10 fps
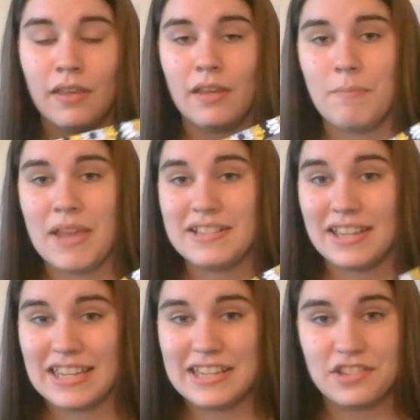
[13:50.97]
makes
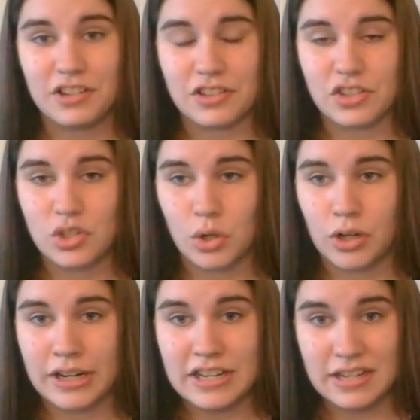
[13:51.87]
it easier to
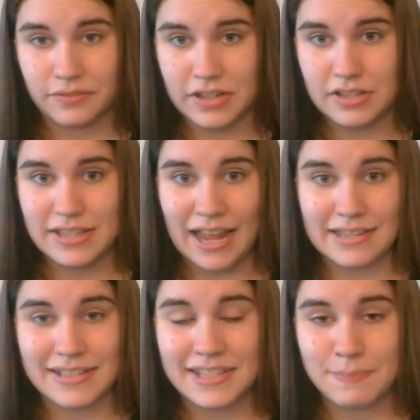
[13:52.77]
store in different
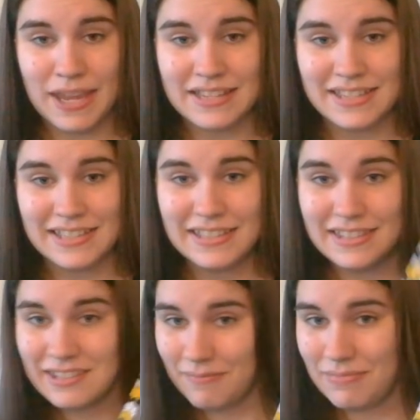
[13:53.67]
sized
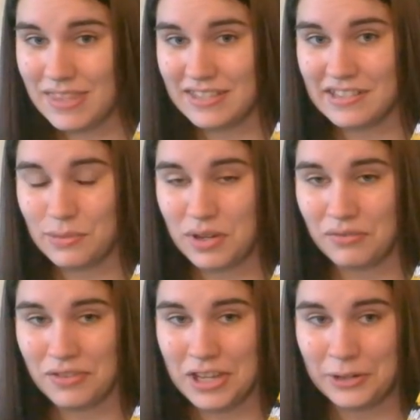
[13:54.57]
spaces, this is the one
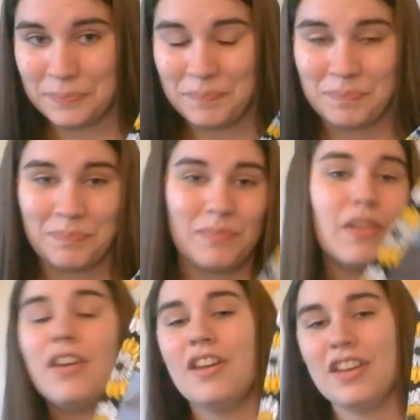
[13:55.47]
for you.
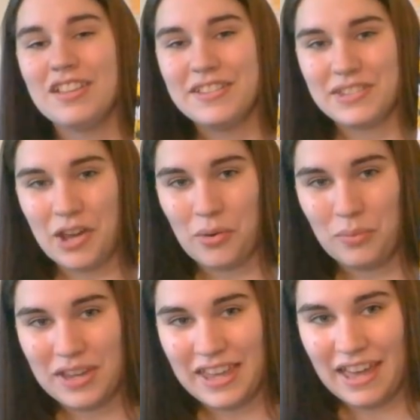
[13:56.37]
So
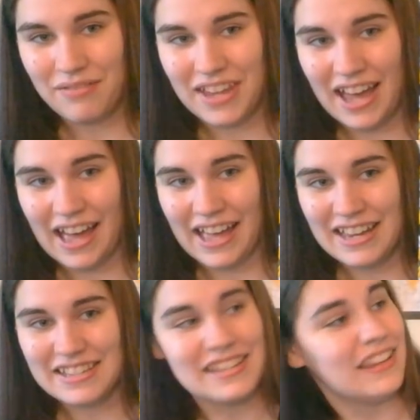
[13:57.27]
we have
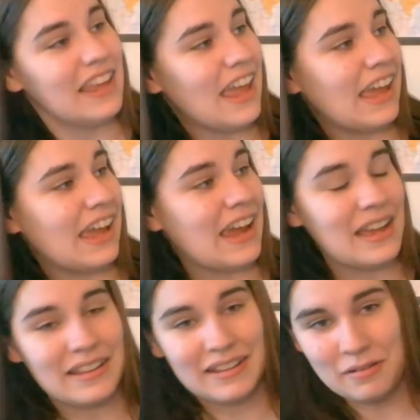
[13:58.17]
got a
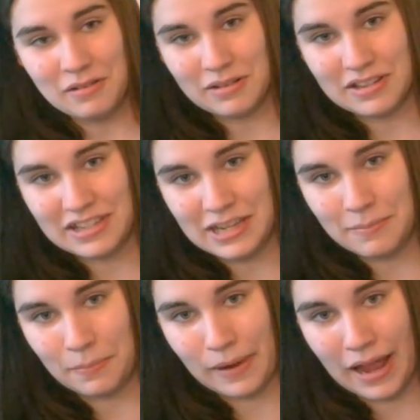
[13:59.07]

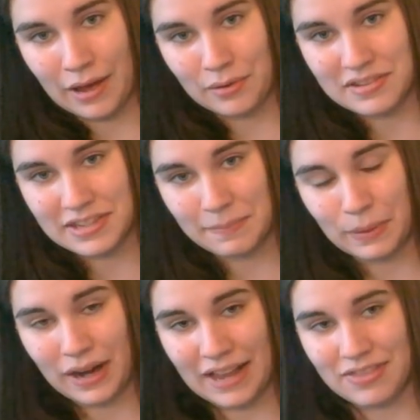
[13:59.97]
deep brown
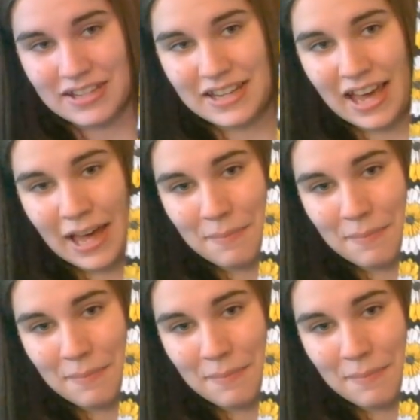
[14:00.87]
zipper at the top